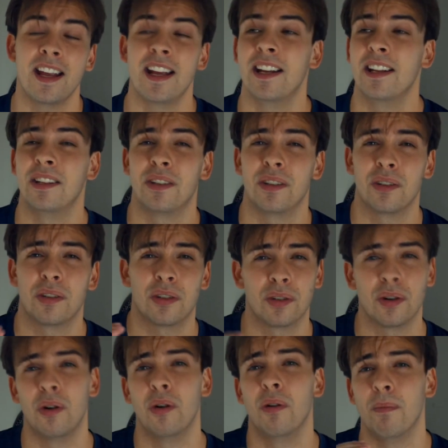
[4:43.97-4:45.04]
it is
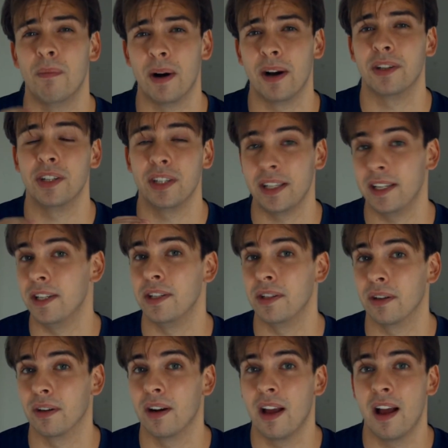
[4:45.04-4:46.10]
so much
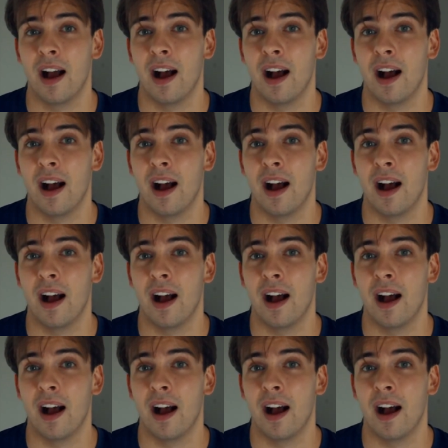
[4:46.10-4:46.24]
easier.